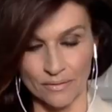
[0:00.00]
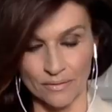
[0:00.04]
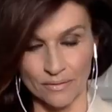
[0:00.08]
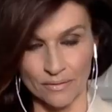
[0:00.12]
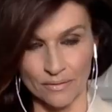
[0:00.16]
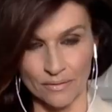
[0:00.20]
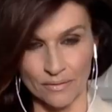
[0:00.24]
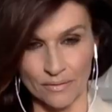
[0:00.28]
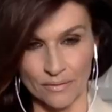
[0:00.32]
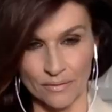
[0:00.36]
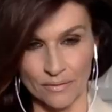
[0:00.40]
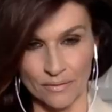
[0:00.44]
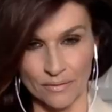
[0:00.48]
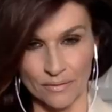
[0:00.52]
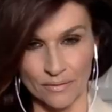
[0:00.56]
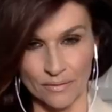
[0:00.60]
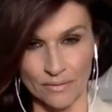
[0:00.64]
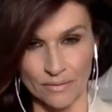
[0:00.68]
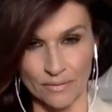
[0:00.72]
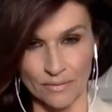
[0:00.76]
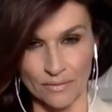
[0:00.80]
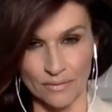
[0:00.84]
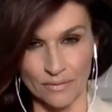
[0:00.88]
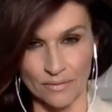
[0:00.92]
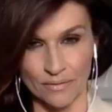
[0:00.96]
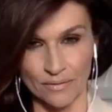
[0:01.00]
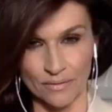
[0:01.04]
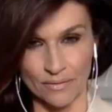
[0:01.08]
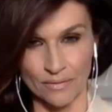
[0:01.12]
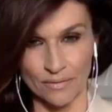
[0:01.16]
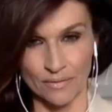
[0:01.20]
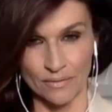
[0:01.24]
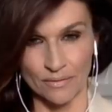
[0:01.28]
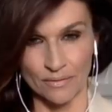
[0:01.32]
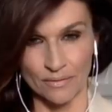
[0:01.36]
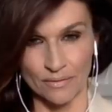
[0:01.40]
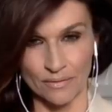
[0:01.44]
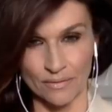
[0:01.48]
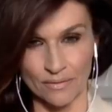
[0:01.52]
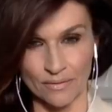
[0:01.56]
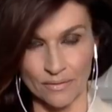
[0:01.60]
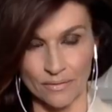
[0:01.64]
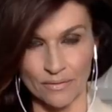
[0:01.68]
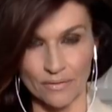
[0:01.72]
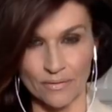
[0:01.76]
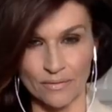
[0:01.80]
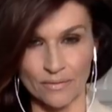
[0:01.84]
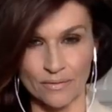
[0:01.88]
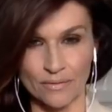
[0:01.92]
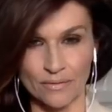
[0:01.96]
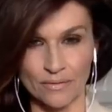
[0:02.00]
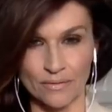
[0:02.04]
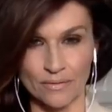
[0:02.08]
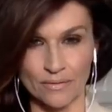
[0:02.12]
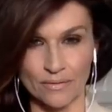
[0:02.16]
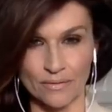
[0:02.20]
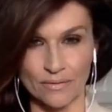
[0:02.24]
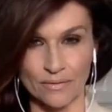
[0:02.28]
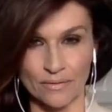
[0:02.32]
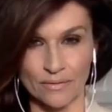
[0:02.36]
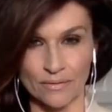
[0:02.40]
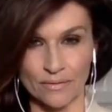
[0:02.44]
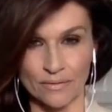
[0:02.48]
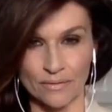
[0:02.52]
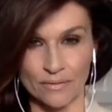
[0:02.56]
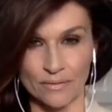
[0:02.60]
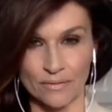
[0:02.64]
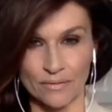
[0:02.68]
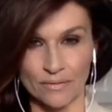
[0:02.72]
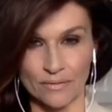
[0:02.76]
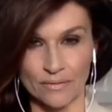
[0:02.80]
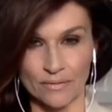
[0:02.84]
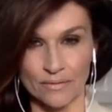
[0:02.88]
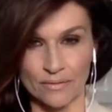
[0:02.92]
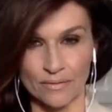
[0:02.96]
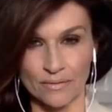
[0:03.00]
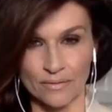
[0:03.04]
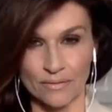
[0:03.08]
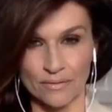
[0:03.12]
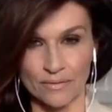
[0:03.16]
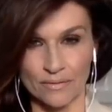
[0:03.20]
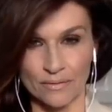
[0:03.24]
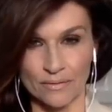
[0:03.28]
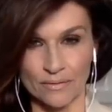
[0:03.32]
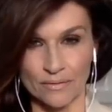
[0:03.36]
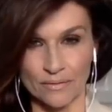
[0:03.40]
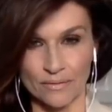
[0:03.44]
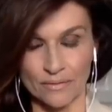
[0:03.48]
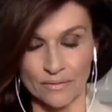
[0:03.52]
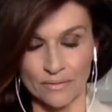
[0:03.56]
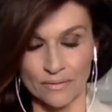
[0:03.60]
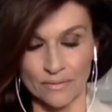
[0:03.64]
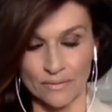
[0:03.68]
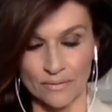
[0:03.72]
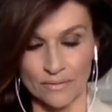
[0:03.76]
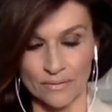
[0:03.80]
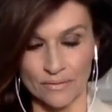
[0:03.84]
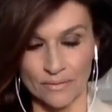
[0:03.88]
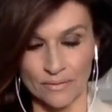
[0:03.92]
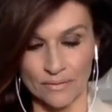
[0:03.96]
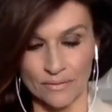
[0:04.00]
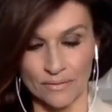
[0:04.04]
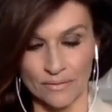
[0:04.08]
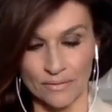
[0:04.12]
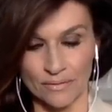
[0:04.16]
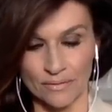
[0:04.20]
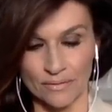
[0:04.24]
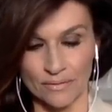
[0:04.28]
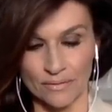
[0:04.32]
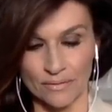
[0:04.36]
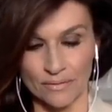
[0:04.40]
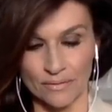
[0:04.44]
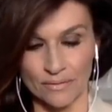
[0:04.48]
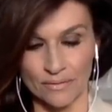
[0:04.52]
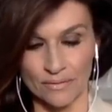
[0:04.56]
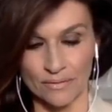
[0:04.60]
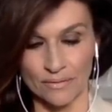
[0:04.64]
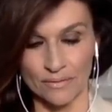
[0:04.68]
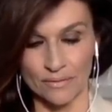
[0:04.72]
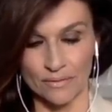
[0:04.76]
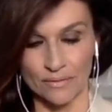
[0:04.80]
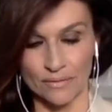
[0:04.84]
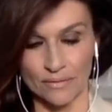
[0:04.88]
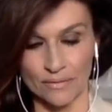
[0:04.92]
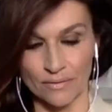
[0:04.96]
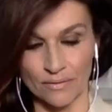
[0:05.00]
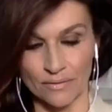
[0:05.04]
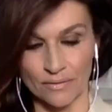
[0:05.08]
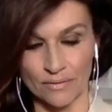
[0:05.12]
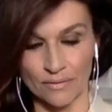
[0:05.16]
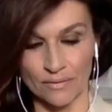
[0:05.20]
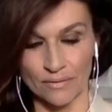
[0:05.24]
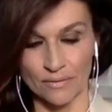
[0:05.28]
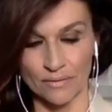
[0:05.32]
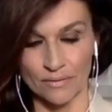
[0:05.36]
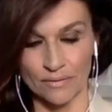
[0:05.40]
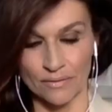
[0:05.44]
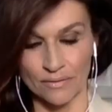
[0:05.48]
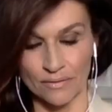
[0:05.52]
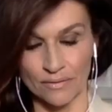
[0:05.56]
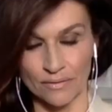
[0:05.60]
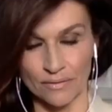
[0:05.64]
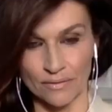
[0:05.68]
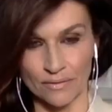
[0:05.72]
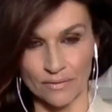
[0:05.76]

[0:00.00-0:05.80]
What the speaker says: (not speaking)